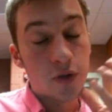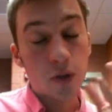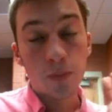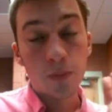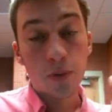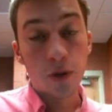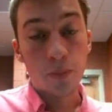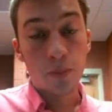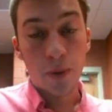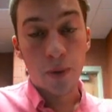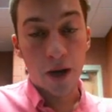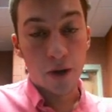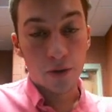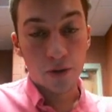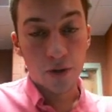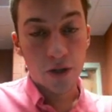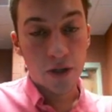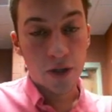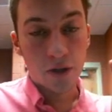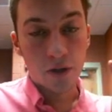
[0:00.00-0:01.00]
had put a buy order
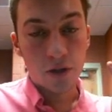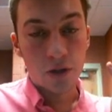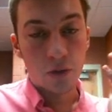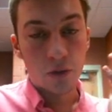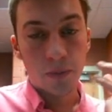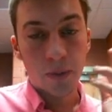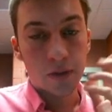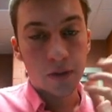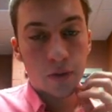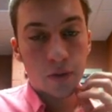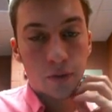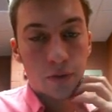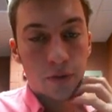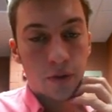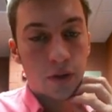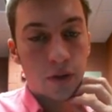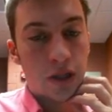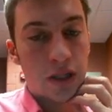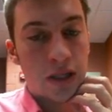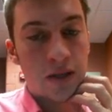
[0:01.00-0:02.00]
here, you would have been
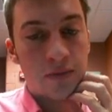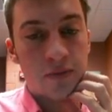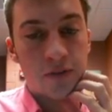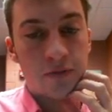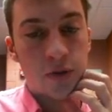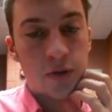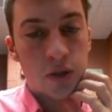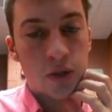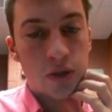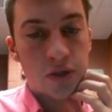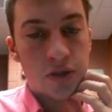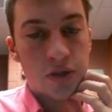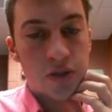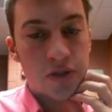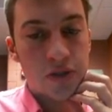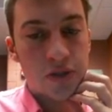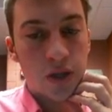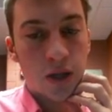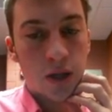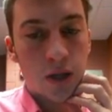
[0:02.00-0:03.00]
golden. Even if you had
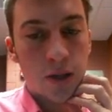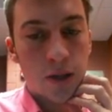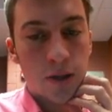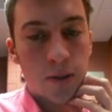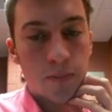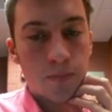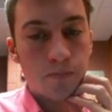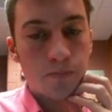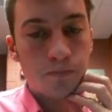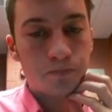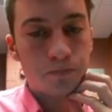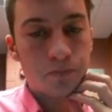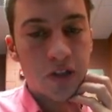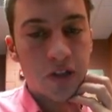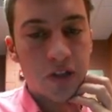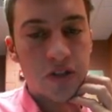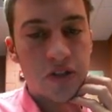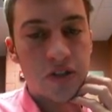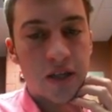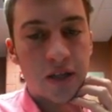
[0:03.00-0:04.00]
just um,
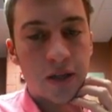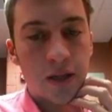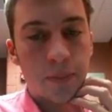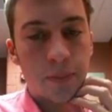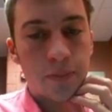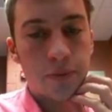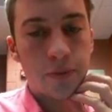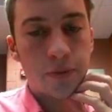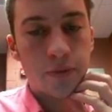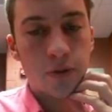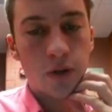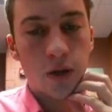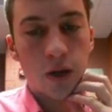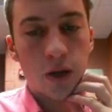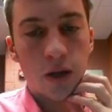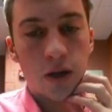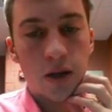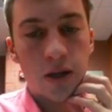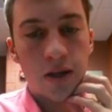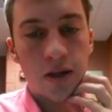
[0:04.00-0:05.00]
stayed up,
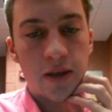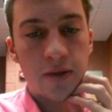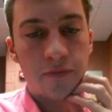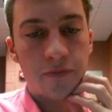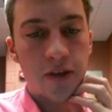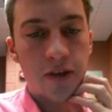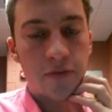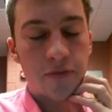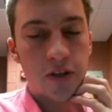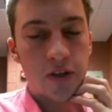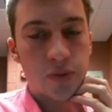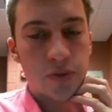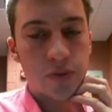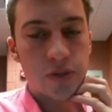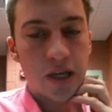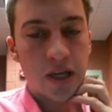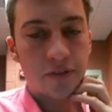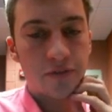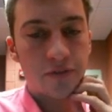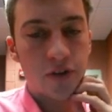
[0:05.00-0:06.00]
Uh, if, if this was
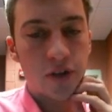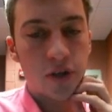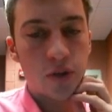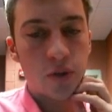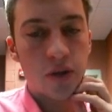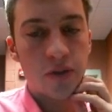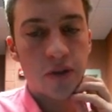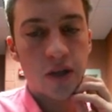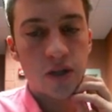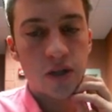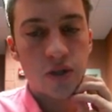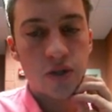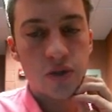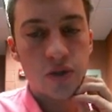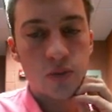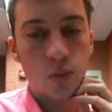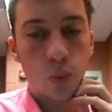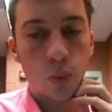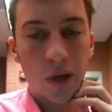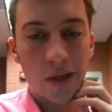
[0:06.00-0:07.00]
night for you and then just
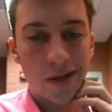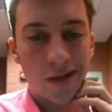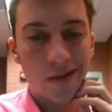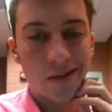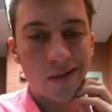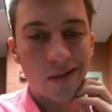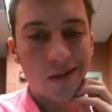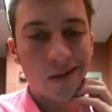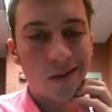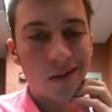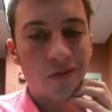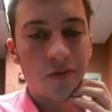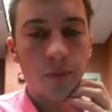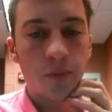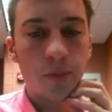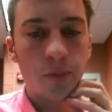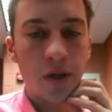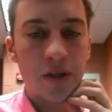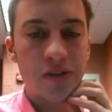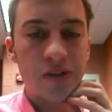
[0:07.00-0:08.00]
waited for
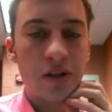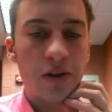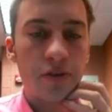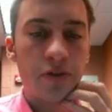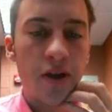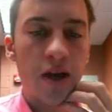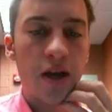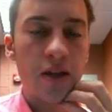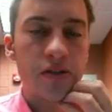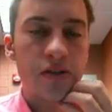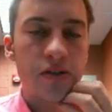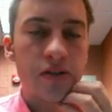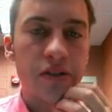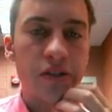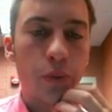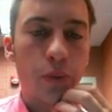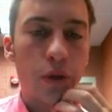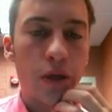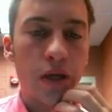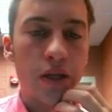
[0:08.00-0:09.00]
price to hit that
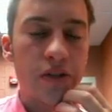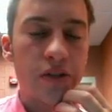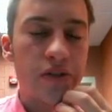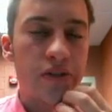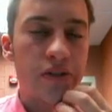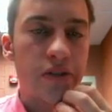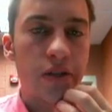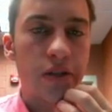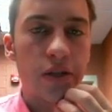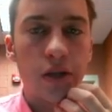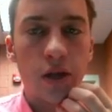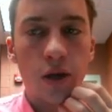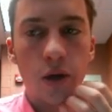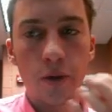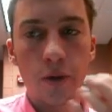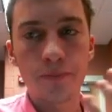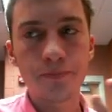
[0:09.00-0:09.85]
sixty-one eight to see, you know,